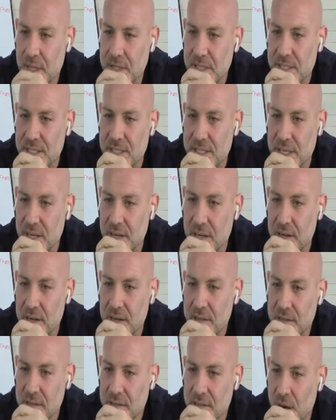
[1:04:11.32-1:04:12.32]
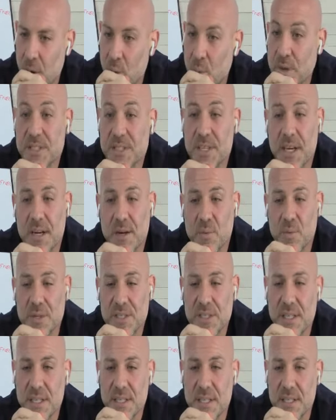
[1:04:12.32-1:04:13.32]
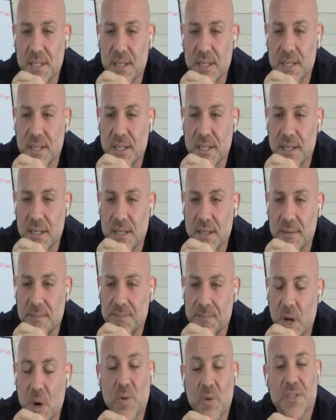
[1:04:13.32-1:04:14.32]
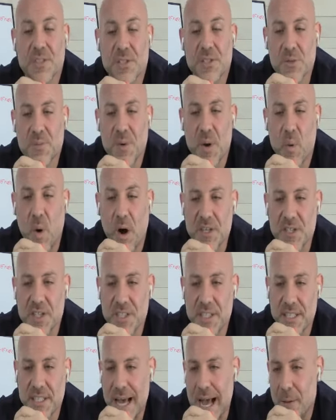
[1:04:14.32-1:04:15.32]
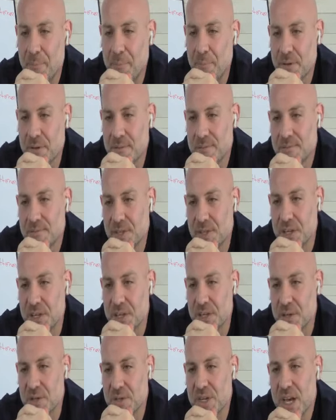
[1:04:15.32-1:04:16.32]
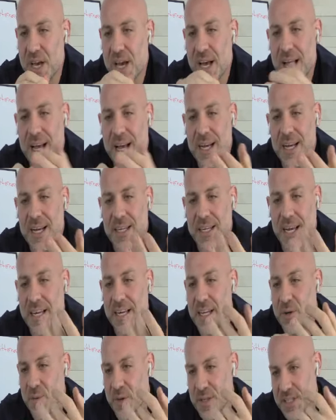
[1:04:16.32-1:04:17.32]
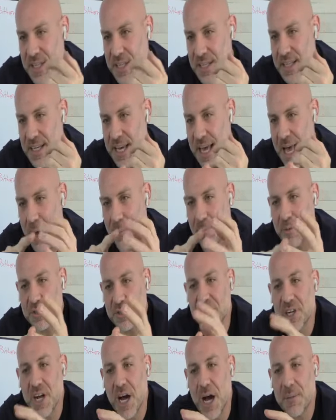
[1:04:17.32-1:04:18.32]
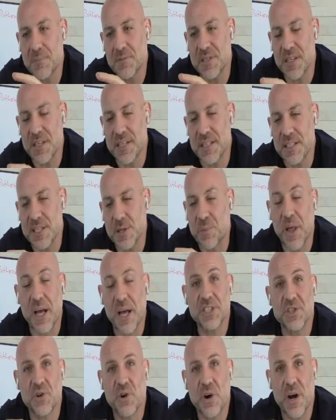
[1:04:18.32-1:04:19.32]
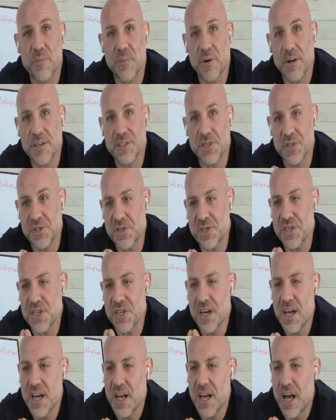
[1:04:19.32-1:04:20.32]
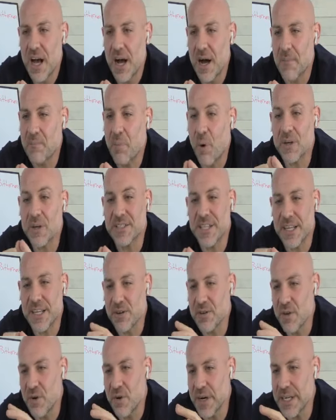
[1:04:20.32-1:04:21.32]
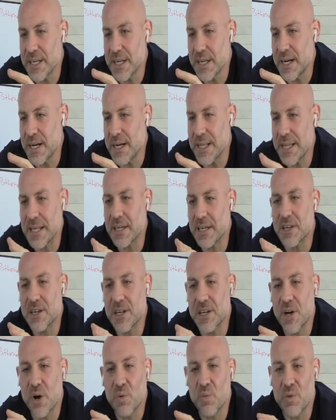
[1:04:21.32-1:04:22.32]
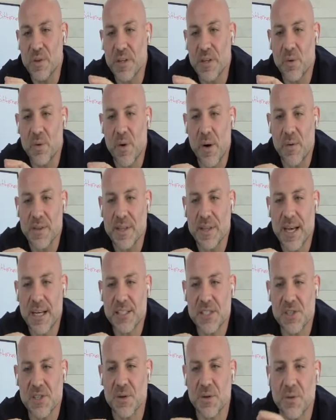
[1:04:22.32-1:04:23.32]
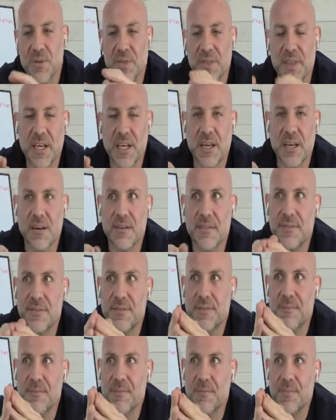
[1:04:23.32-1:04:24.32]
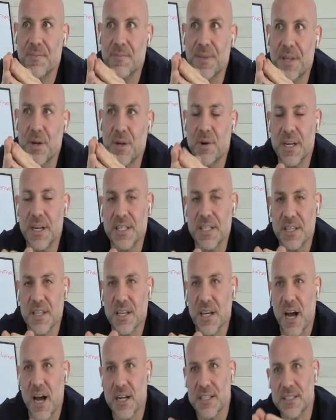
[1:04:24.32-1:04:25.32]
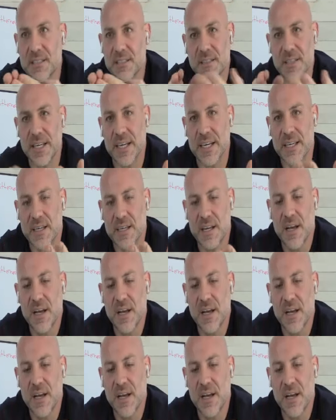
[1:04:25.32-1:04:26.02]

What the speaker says: Let's see here. A whiskey, a Washington apple. So you can use Canadian whiskey, apple schnapps, and a splash of cranberry juice. Pork tenderloin, they're going to go really well with that. So think of the ingredients of the cocktail again.